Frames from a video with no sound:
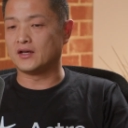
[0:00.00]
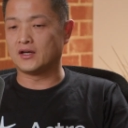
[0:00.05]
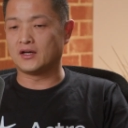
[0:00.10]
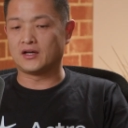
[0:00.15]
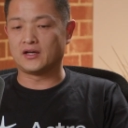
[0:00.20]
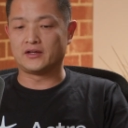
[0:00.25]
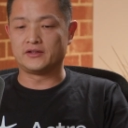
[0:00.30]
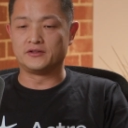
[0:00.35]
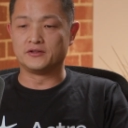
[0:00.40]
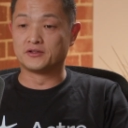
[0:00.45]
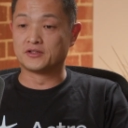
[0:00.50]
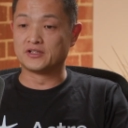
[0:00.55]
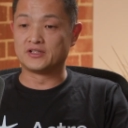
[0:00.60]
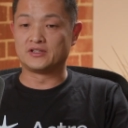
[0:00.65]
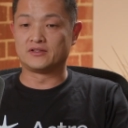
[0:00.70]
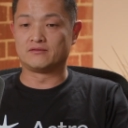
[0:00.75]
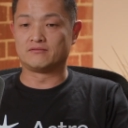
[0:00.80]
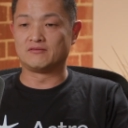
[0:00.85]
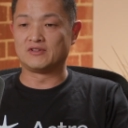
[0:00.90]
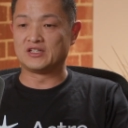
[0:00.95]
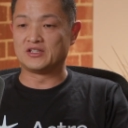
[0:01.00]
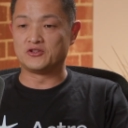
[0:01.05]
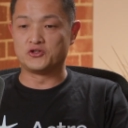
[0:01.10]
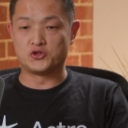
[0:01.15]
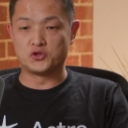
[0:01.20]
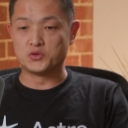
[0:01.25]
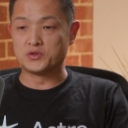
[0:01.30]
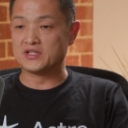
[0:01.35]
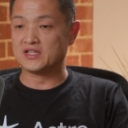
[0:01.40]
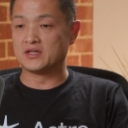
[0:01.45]
uh, you can
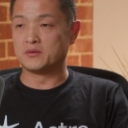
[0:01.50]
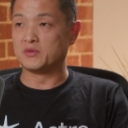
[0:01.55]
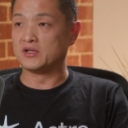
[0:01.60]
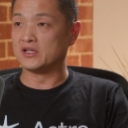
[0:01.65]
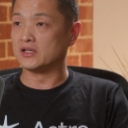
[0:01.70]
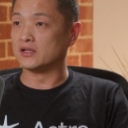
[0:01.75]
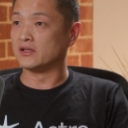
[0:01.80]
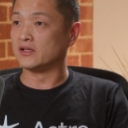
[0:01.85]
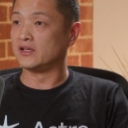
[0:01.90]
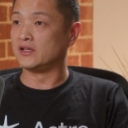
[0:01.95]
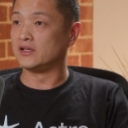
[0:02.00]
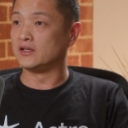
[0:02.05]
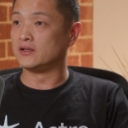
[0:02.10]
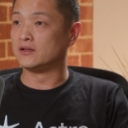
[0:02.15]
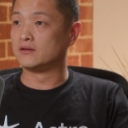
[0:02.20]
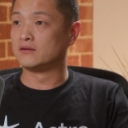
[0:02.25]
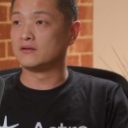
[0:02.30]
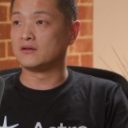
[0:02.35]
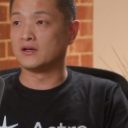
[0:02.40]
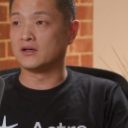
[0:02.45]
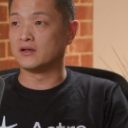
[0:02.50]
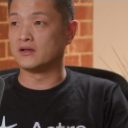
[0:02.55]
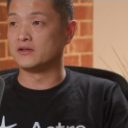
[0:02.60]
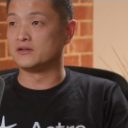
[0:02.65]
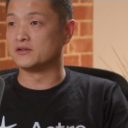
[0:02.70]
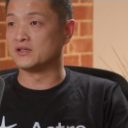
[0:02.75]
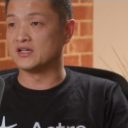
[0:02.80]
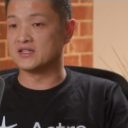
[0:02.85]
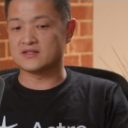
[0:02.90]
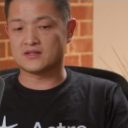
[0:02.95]
use it immediately. Uh,
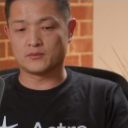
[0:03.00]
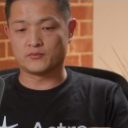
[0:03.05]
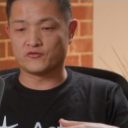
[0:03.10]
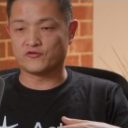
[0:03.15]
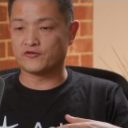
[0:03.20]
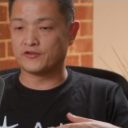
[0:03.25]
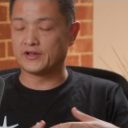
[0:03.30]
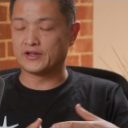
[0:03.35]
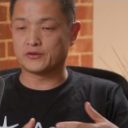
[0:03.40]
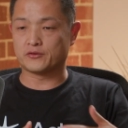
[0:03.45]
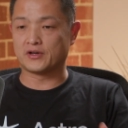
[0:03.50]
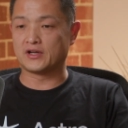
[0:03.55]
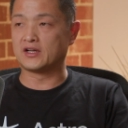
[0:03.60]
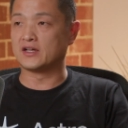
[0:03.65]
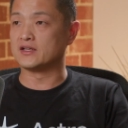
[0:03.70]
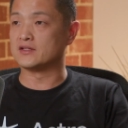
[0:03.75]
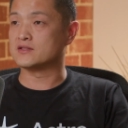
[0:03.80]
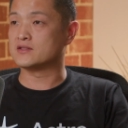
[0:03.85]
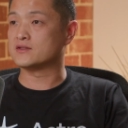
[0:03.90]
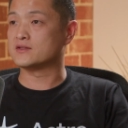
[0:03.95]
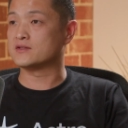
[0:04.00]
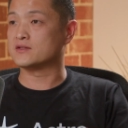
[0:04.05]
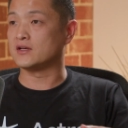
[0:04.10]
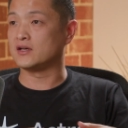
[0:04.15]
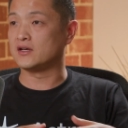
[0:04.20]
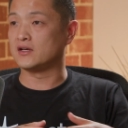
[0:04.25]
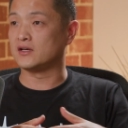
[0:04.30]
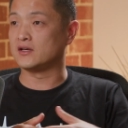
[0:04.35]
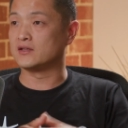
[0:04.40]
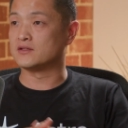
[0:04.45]
you get some free credits
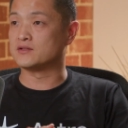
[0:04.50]
uh,